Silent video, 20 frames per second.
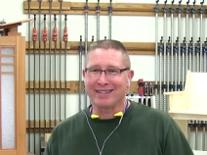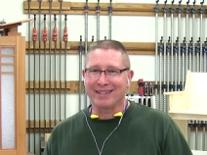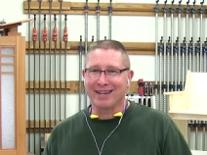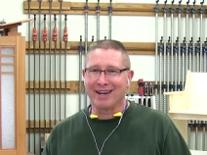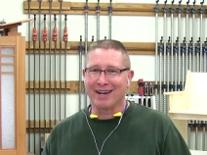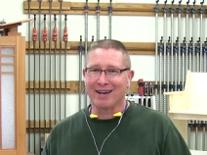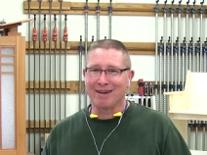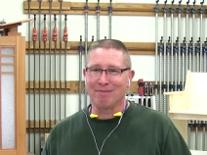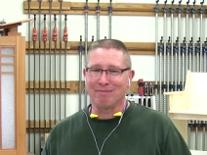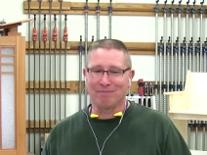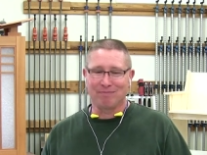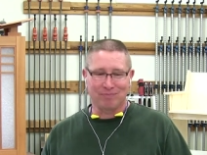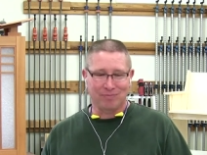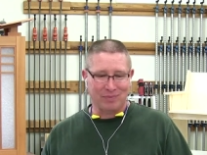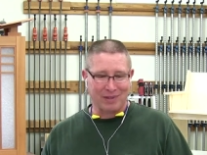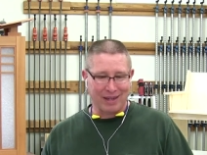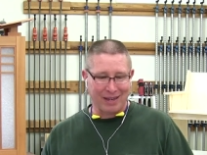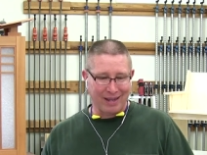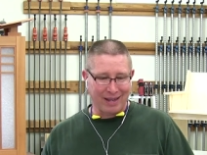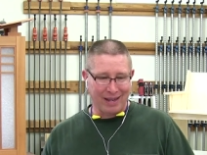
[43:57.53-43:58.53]
um,
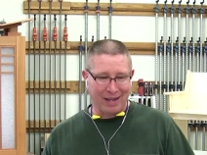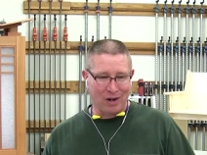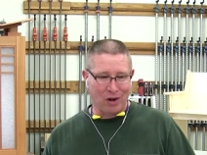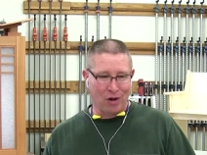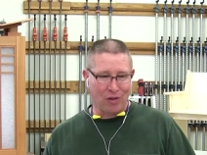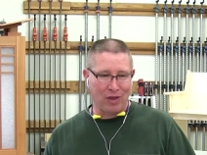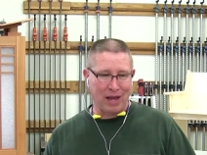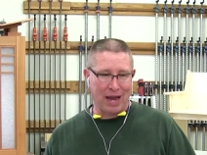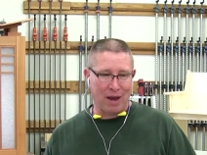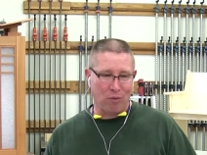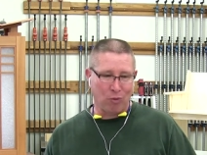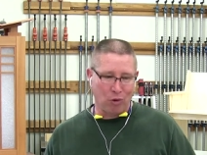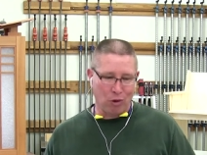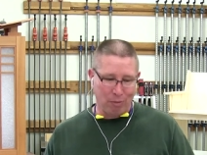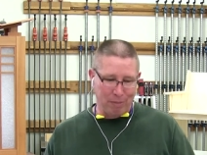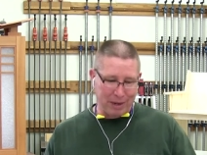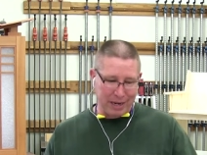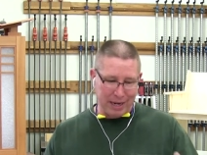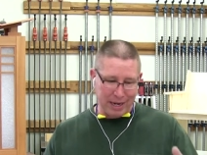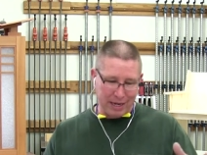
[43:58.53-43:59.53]
and all that will
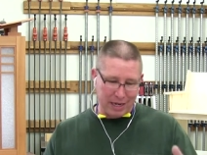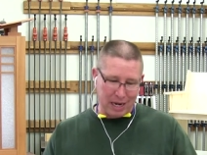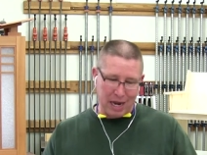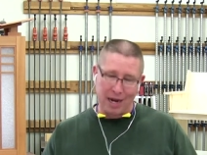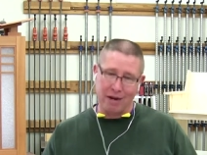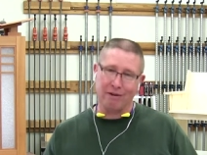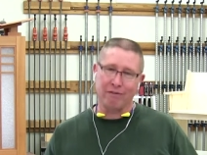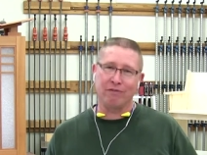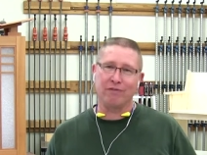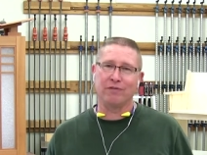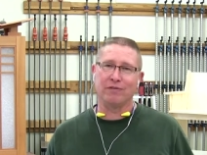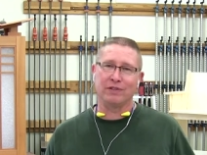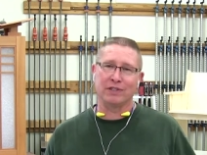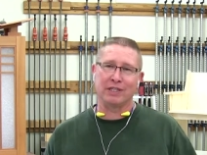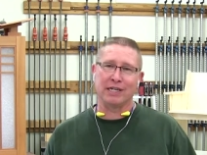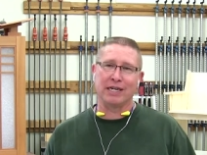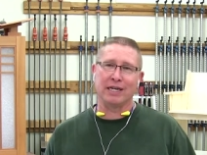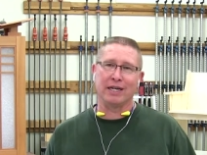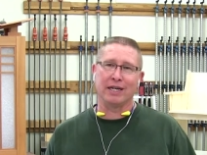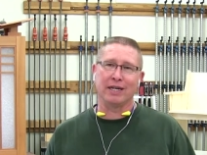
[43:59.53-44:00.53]
be kind of
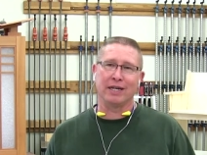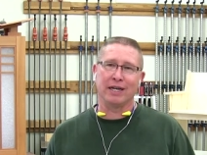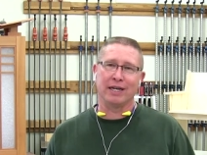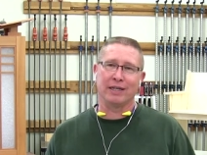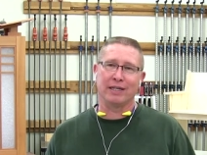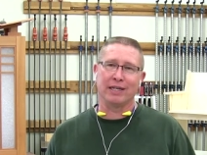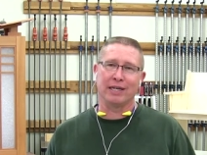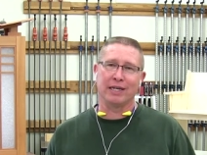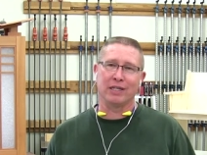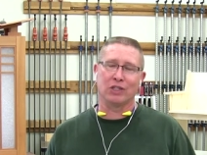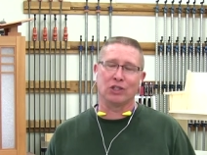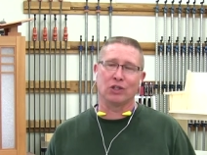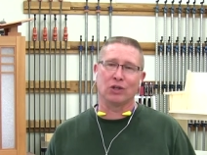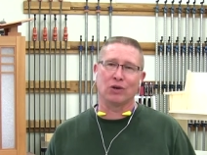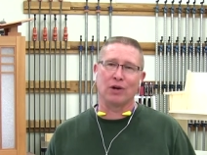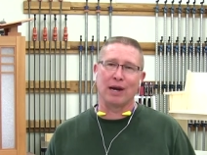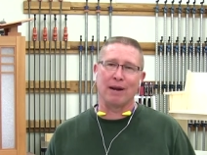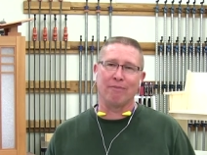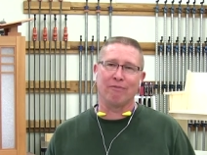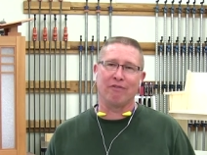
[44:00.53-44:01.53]
seen at, at the
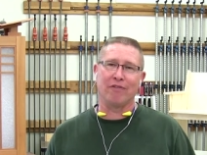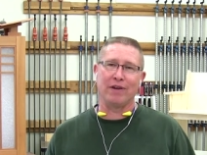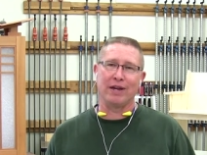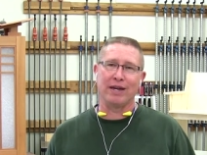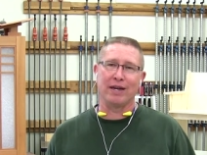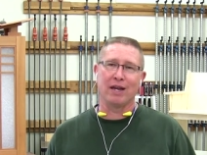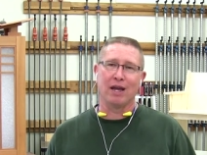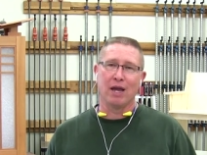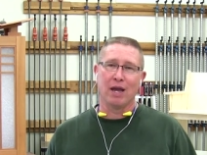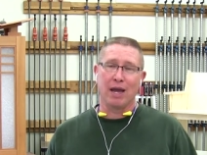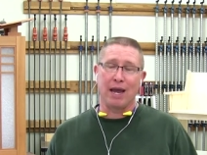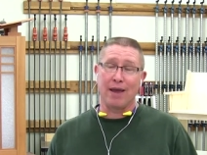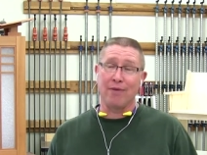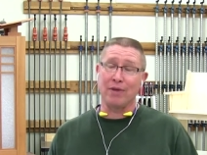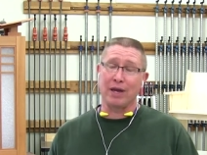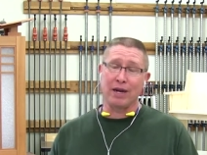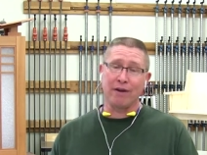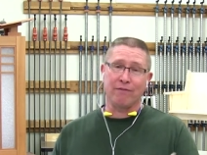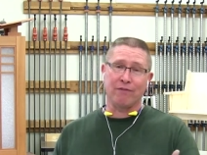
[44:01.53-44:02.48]
Instagram feed. And then